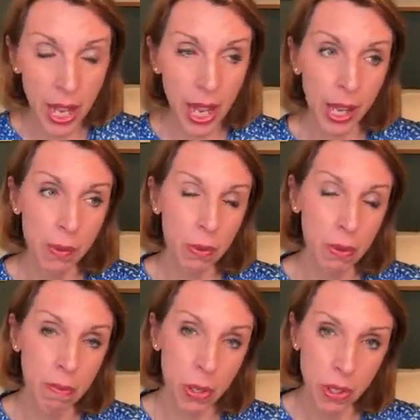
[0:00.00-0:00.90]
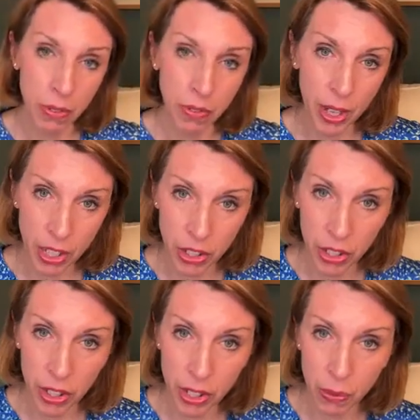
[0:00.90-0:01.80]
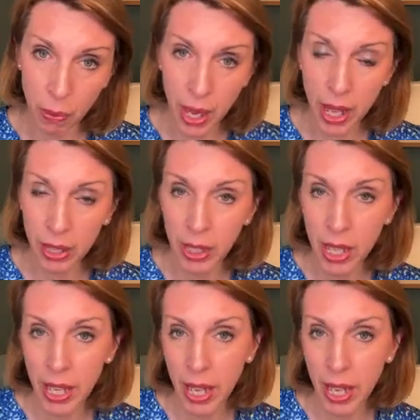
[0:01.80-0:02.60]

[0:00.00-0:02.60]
it helps with motivation as well,